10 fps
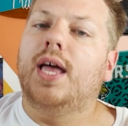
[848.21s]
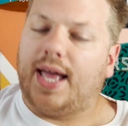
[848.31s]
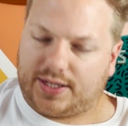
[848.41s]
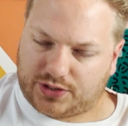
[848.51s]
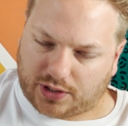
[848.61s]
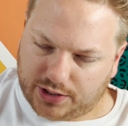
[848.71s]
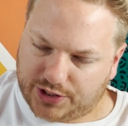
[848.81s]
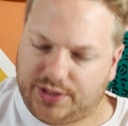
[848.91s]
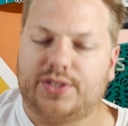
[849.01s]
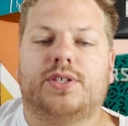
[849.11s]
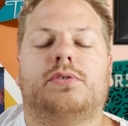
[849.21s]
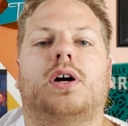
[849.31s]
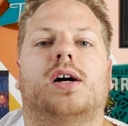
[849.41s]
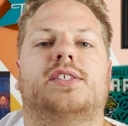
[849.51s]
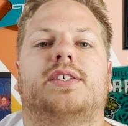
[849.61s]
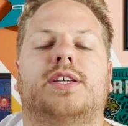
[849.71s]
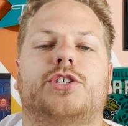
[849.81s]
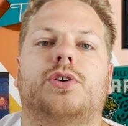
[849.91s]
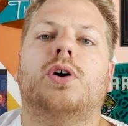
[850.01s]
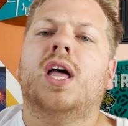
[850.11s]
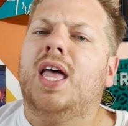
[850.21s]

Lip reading: Excursions still cost additional.